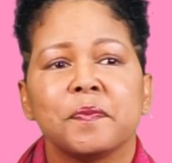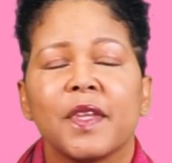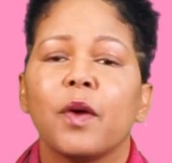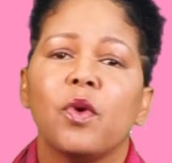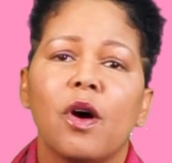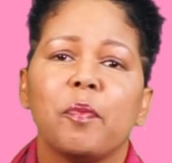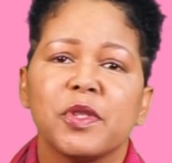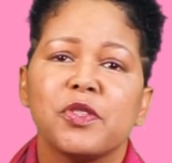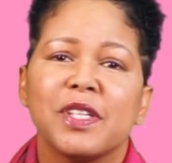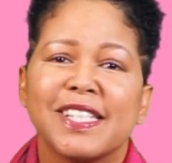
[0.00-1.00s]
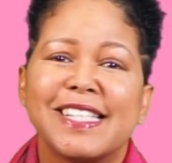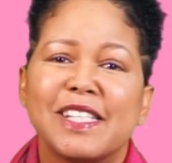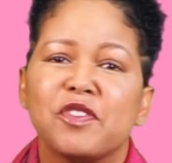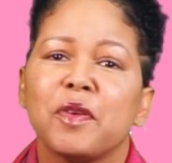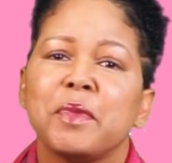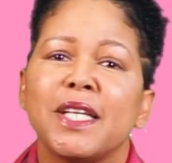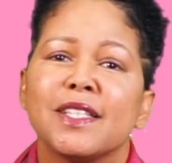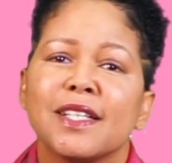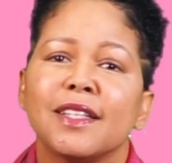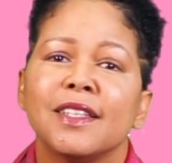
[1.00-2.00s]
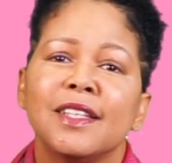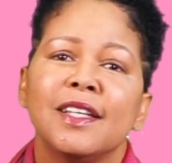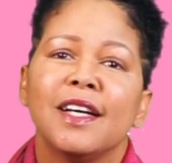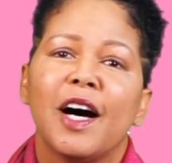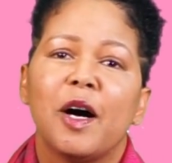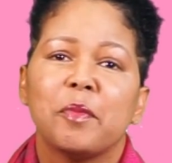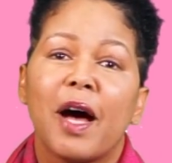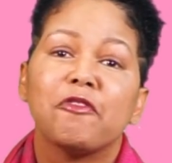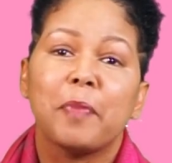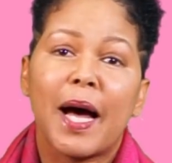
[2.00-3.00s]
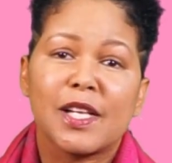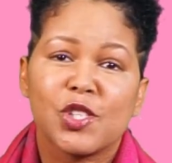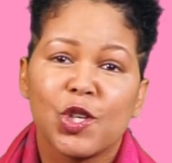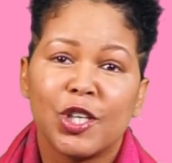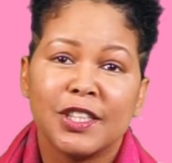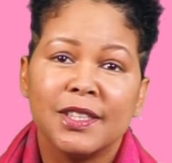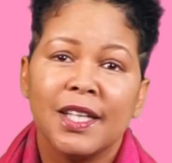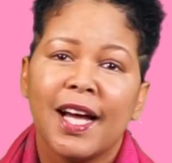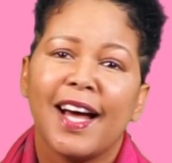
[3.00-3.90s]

there were opportunities for me to have passed on,